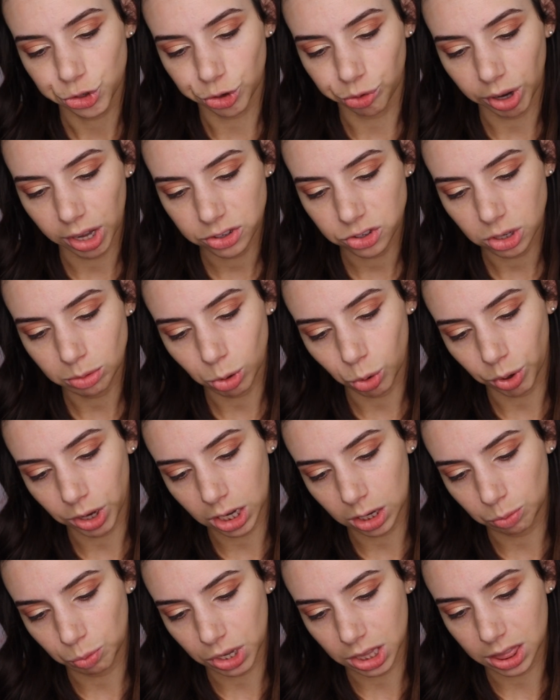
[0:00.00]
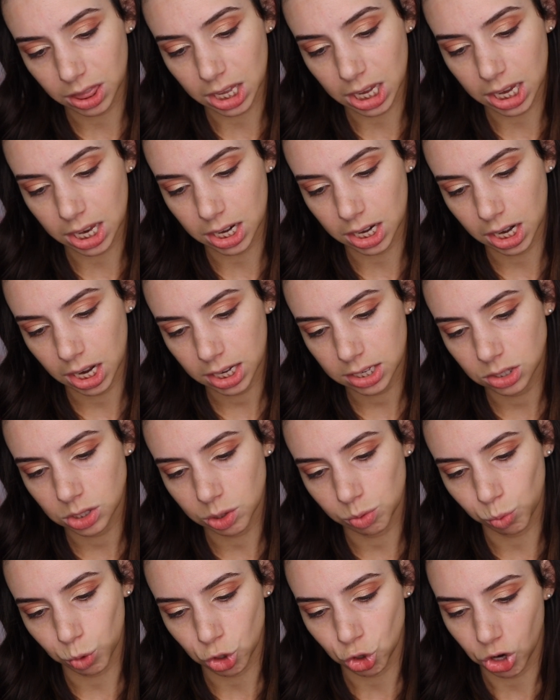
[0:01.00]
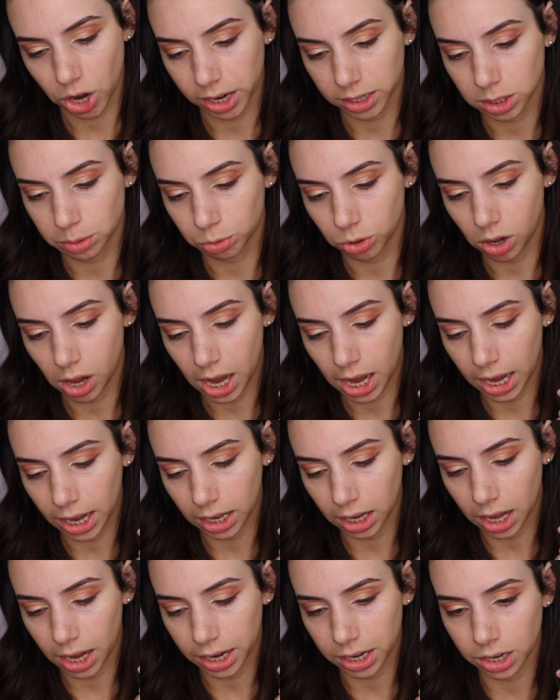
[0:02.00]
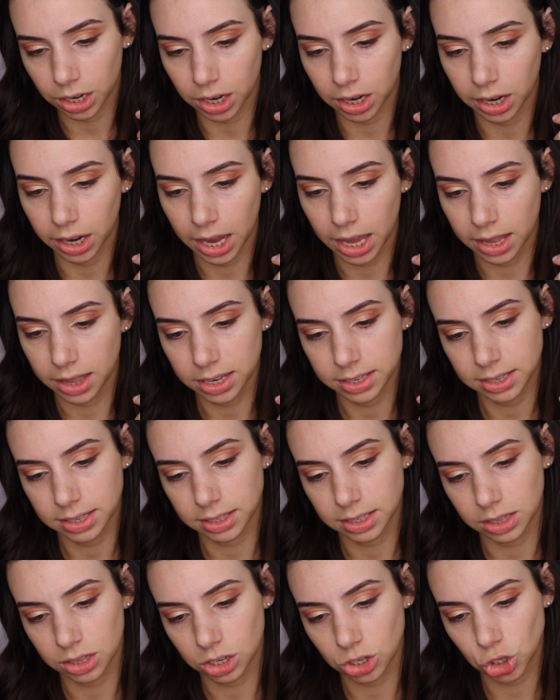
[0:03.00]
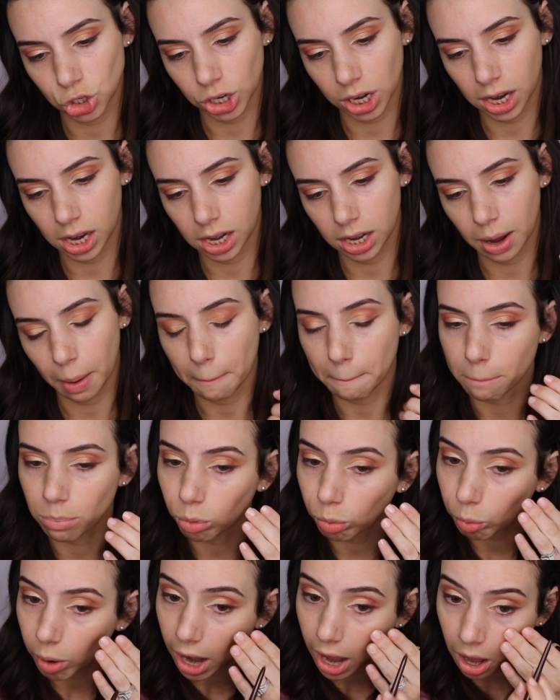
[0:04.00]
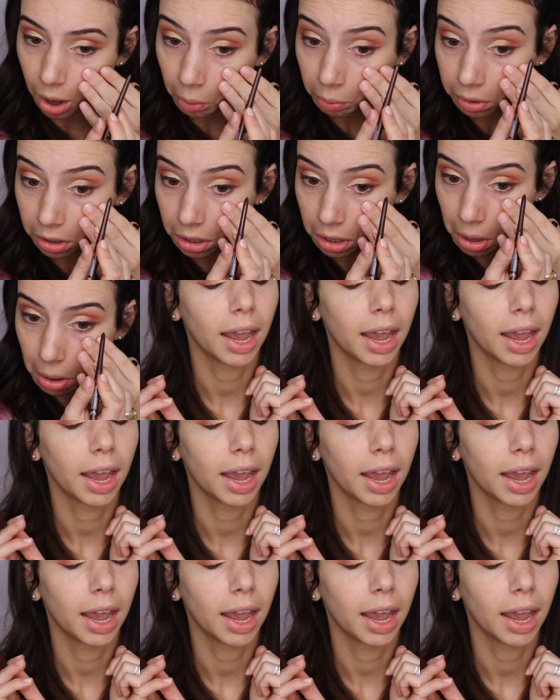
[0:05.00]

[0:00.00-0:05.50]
So next I'm going in with the NYX retractable eyeliner, and this is in the shade Brown.